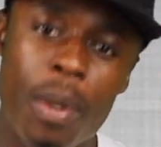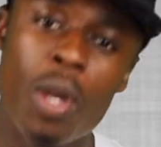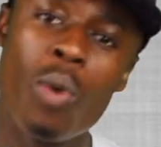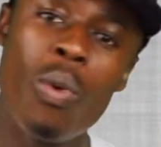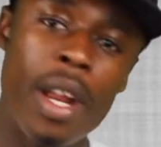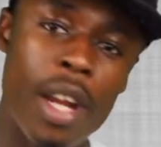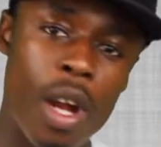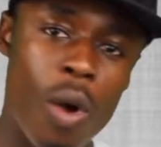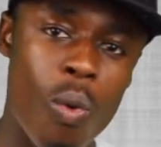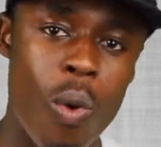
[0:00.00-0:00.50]
He
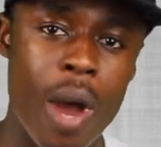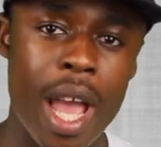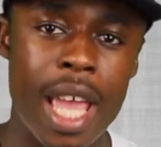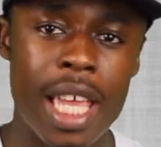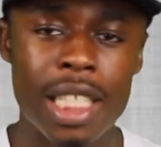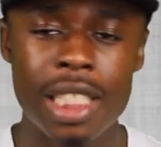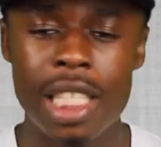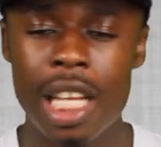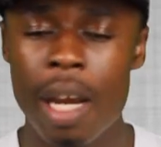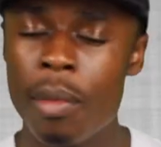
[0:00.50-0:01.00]
went away.
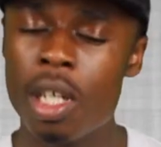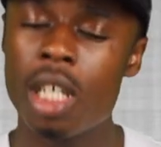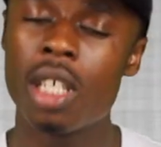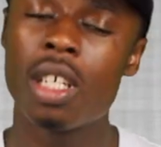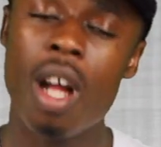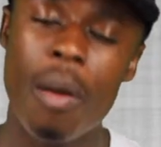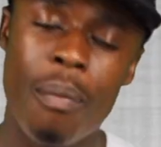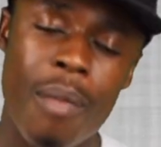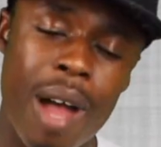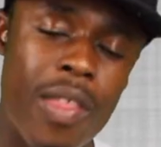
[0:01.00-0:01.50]
He said, I'm going to
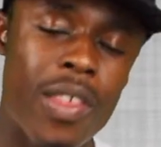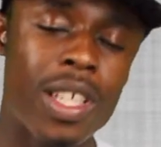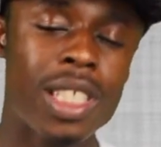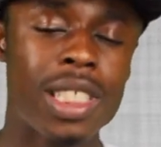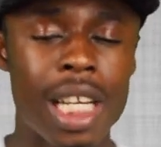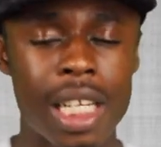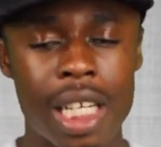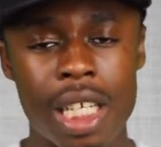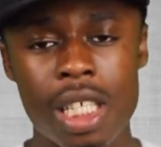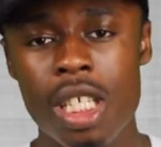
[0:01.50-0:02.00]
come back the
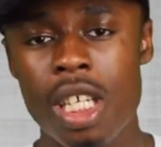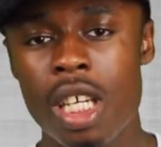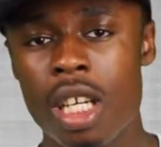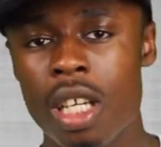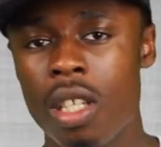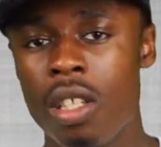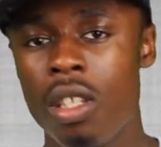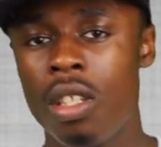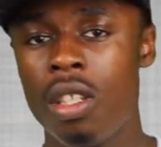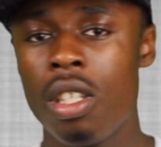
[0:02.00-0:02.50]
second
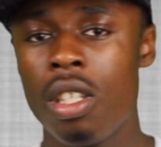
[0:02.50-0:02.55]
year.